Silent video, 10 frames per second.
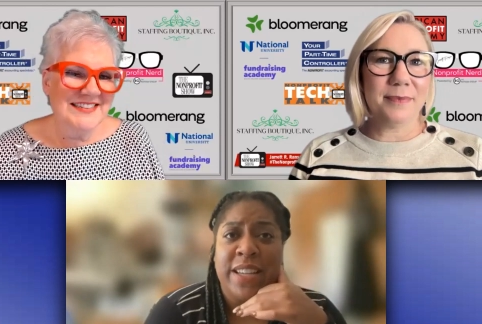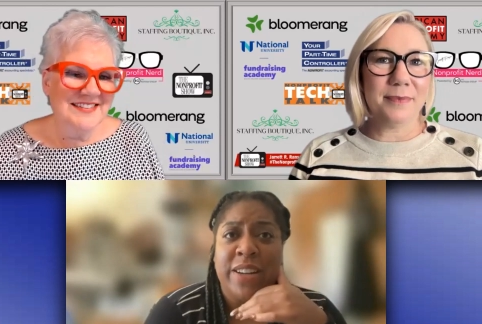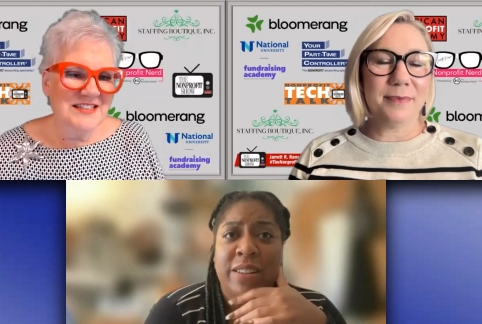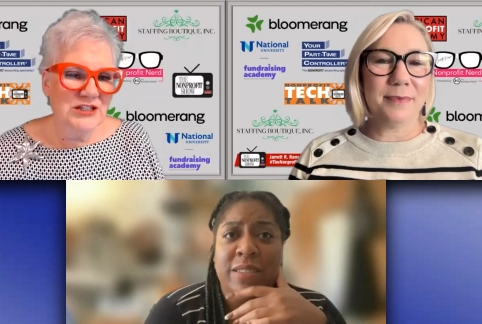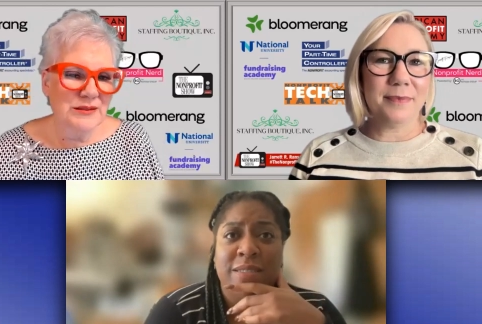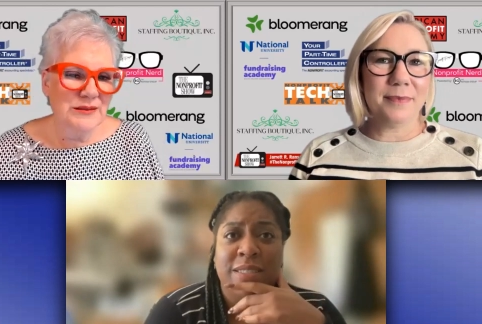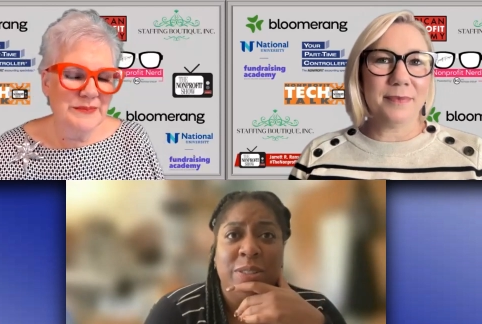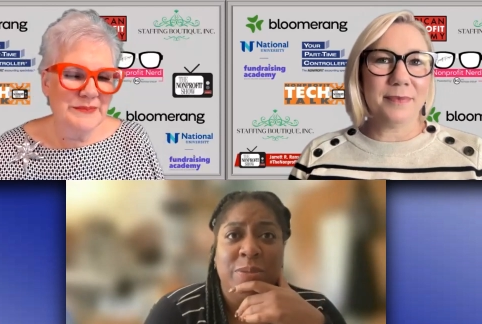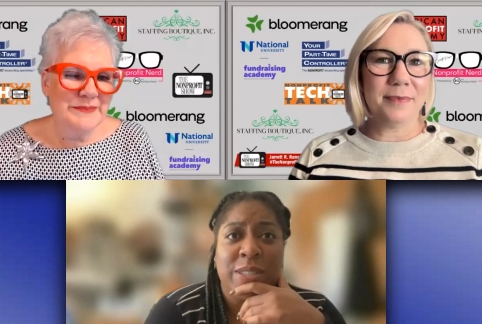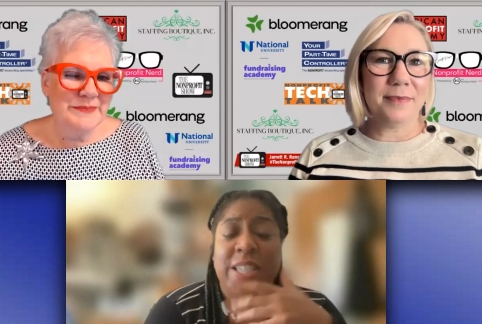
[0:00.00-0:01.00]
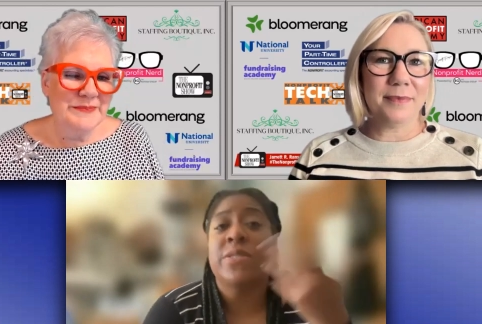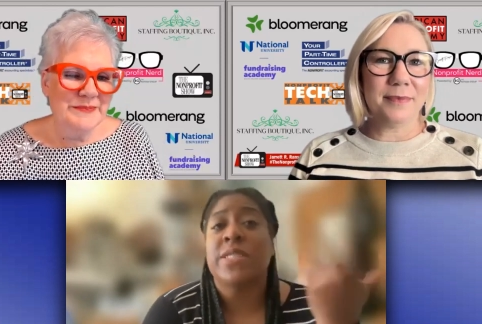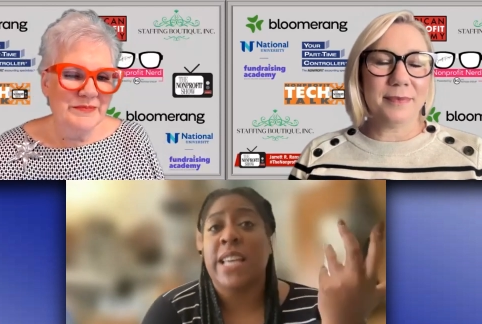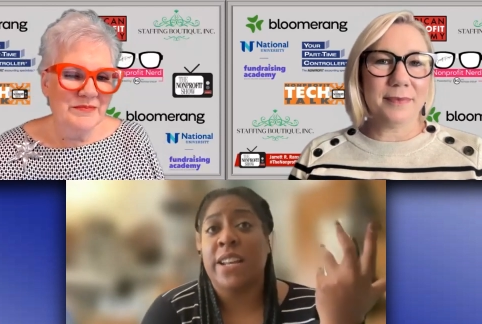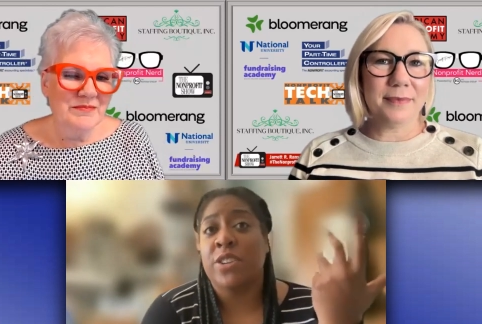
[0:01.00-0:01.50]
Speaker 1: their their skill
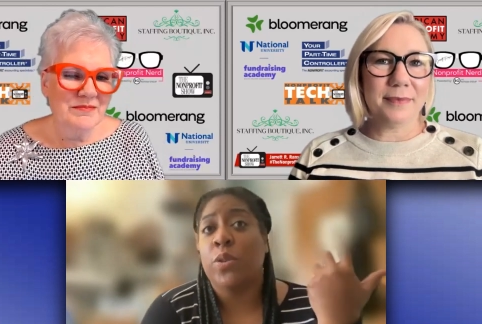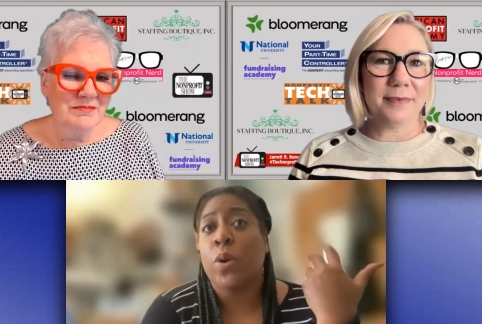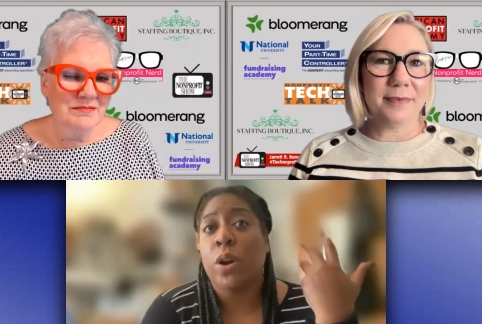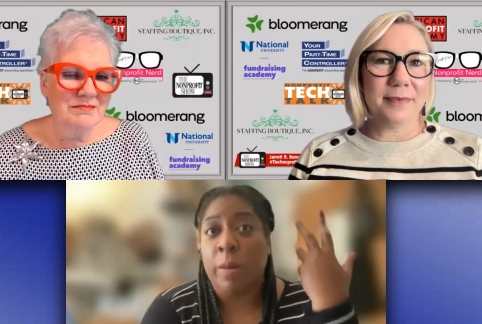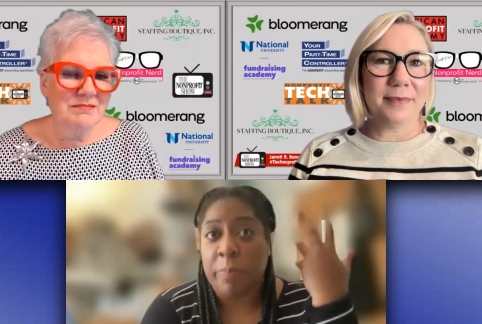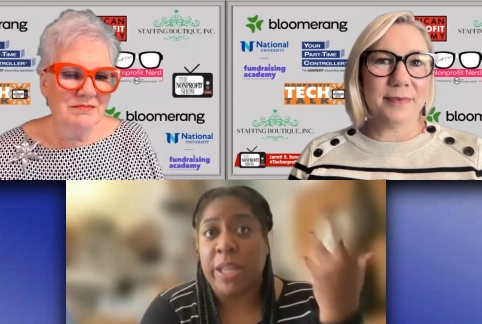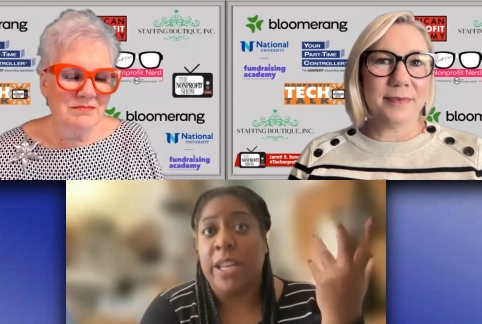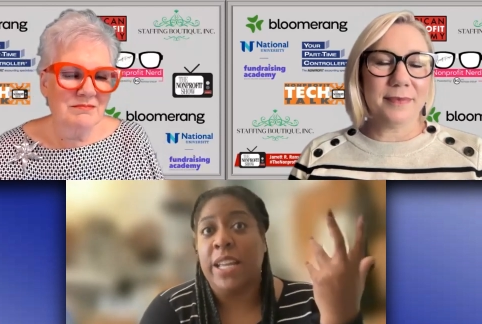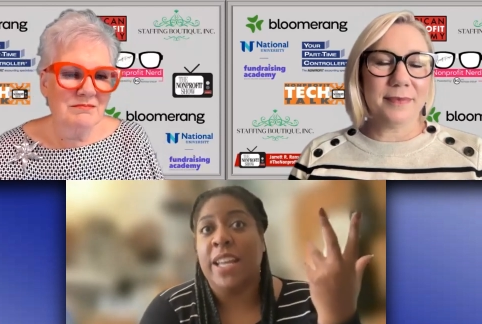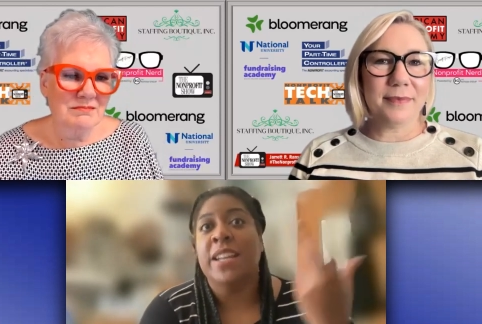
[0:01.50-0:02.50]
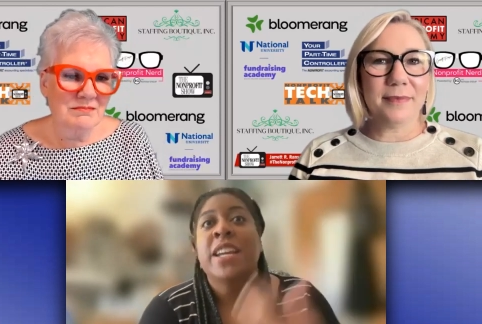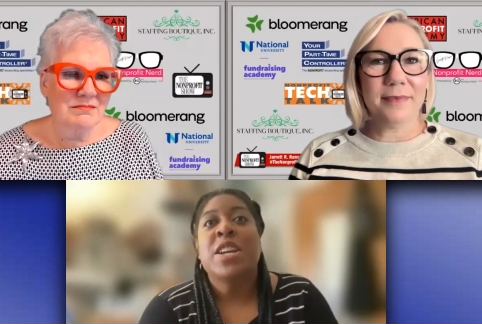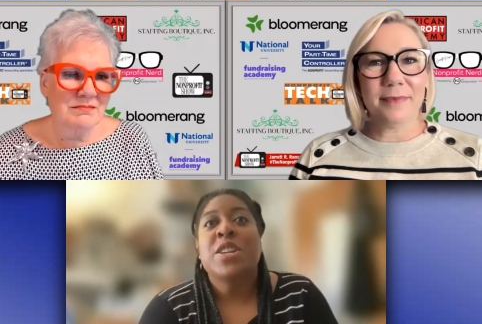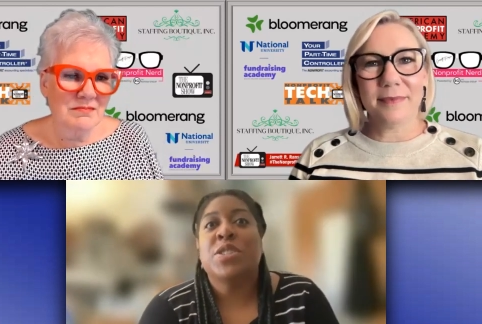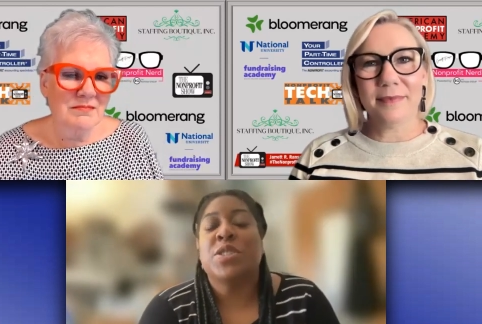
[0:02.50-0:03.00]
set and your opinion.
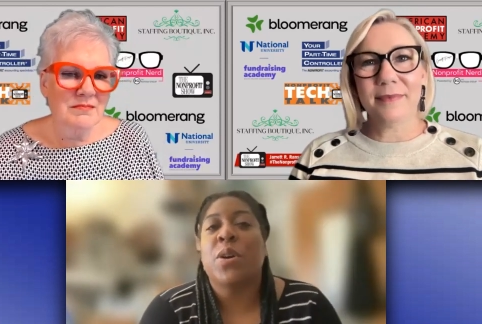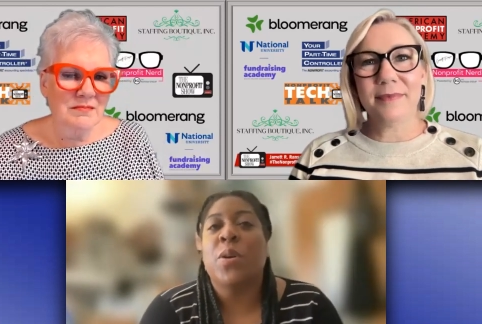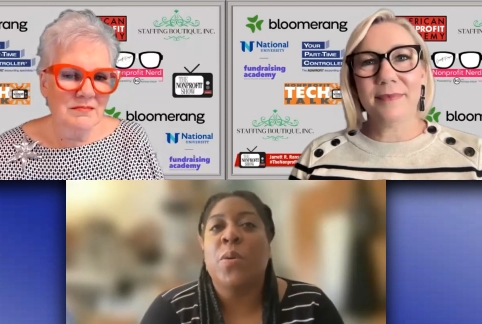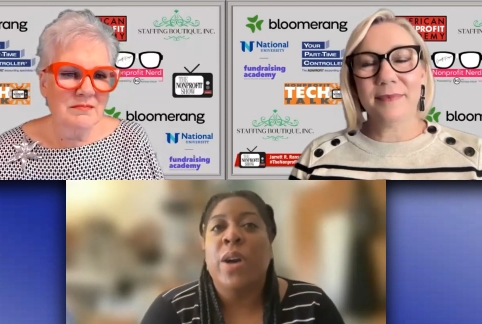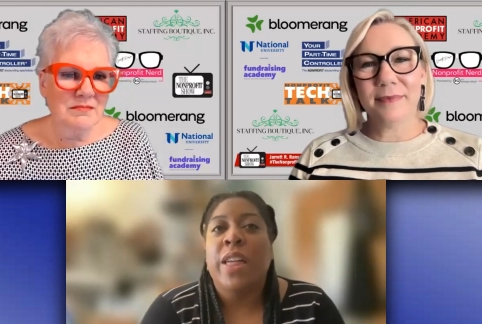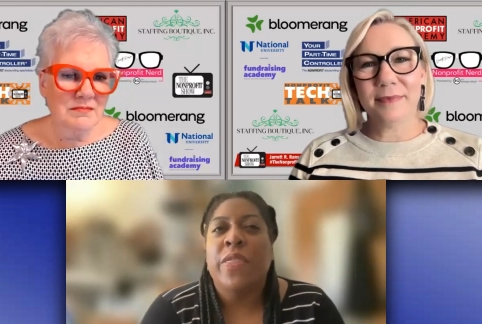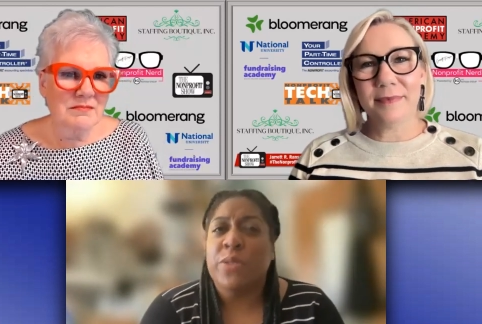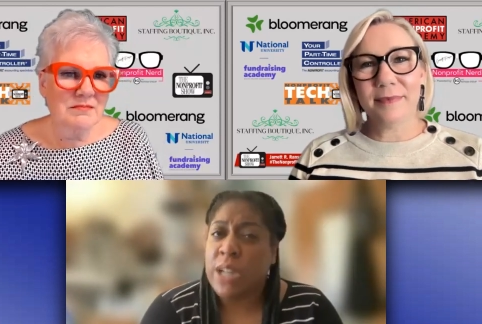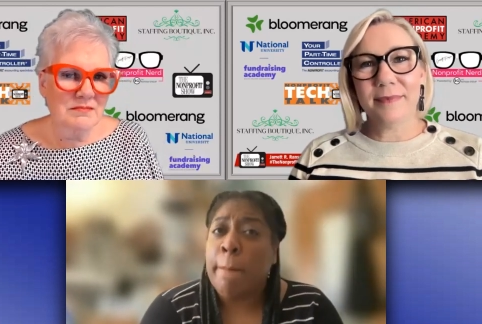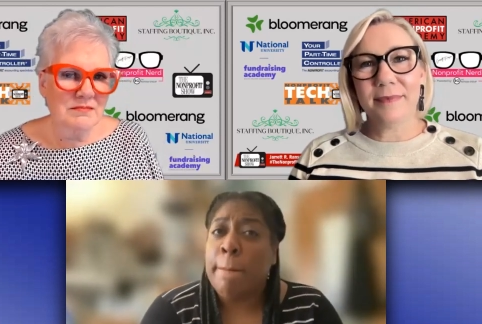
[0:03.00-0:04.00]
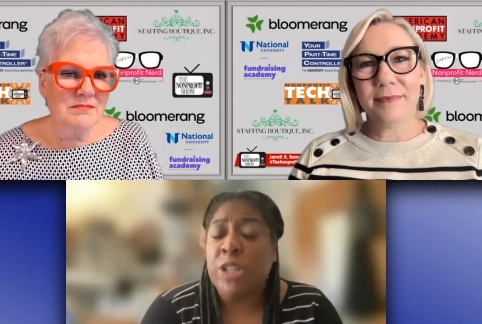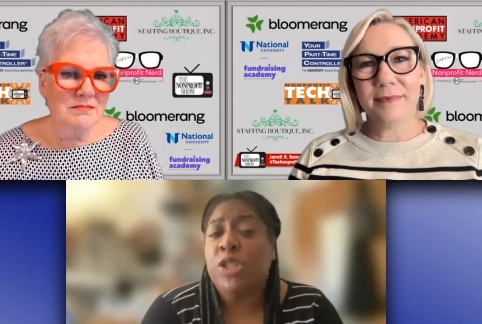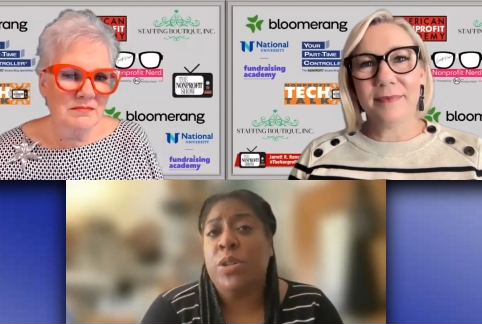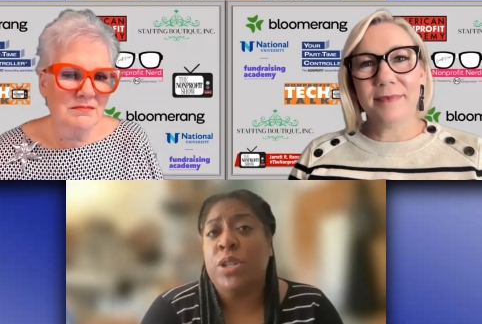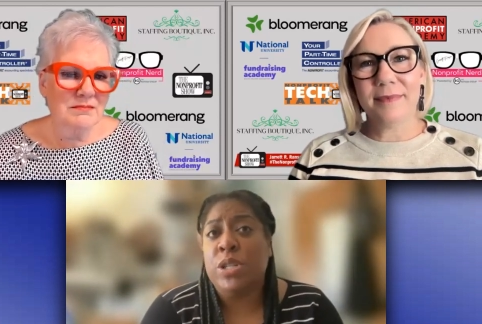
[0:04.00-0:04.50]
So there's not
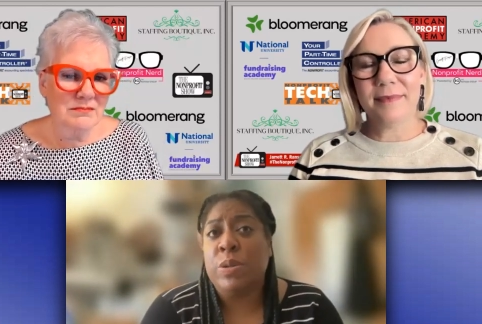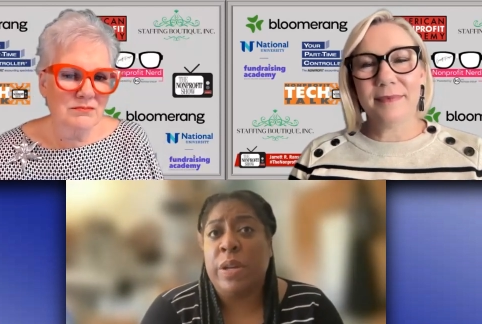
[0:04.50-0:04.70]
much you can do